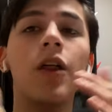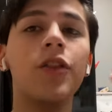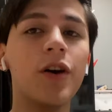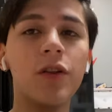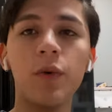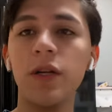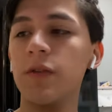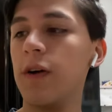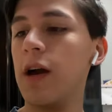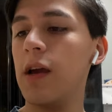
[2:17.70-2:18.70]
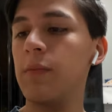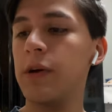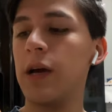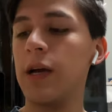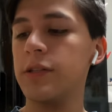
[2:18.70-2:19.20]
The other one is fine,
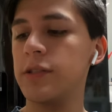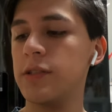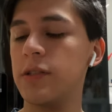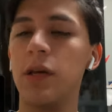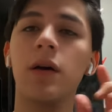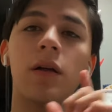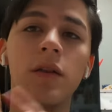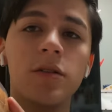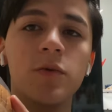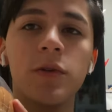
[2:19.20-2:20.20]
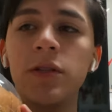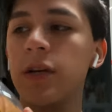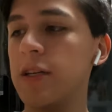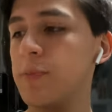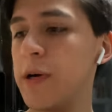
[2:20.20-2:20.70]
but I just think this one
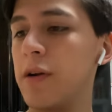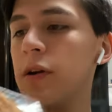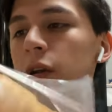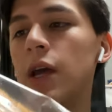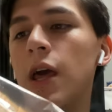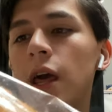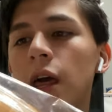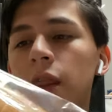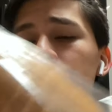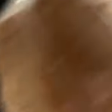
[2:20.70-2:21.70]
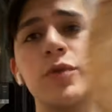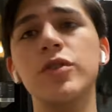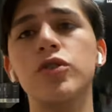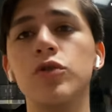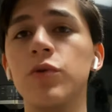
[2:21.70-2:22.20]
tastes better. This
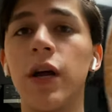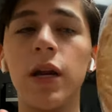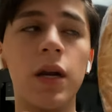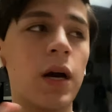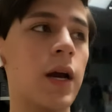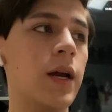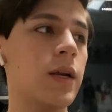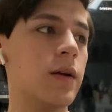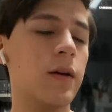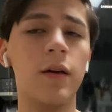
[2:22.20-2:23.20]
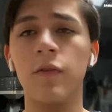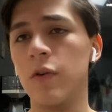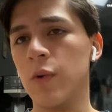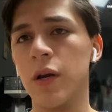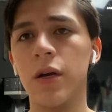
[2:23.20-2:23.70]
was $2.99 if
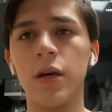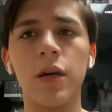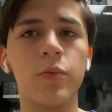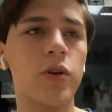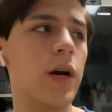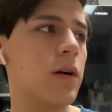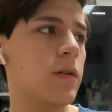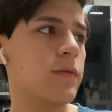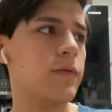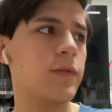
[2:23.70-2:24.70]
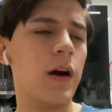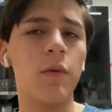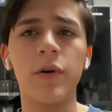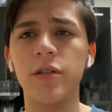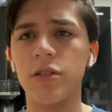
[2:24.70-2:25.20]
you want to keep track of how
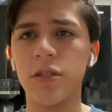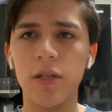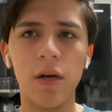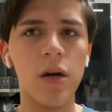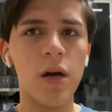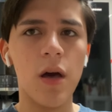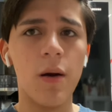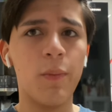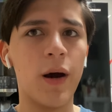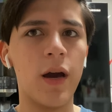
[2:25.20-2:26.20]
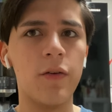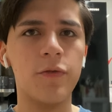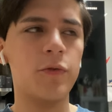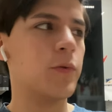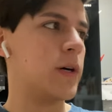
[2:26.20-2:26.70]
much my
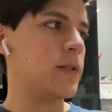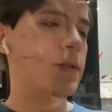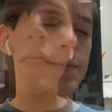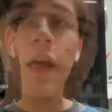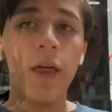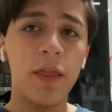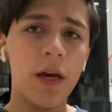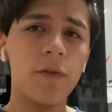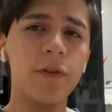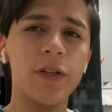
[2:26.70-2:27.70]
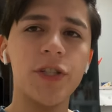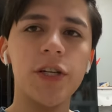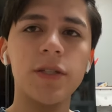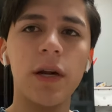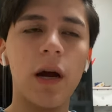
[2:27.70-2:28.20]
food was. And then for the
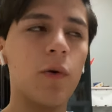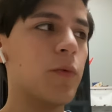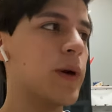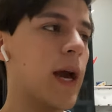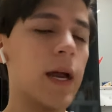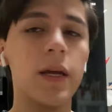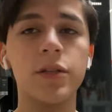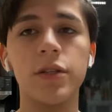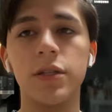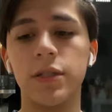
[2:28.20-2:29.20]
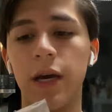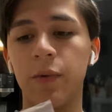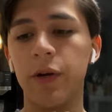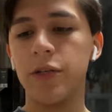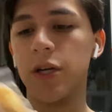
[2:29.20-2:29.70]
cheese that I will be adding to the
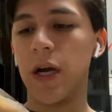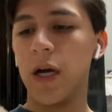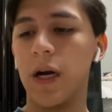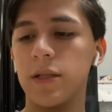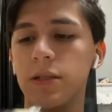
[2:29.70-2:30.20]
sandwich, I got